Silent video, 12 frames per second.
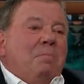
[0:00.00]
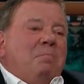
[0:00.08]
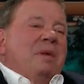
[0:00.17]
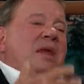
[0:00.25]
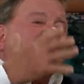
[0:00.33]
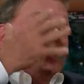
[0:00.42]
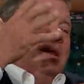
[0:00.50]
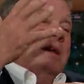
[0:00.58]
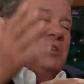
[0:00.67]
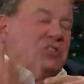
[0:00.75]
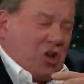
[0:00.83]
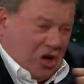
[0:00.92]
Meat
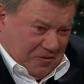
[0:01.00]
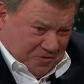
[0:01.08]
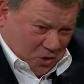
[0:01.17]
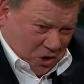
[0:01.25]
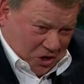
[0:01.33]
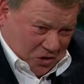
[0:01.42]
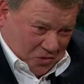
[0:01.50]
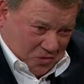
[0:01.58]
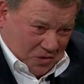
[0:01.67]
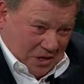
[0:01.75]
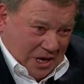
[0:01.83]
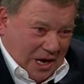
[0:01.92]
is good for you.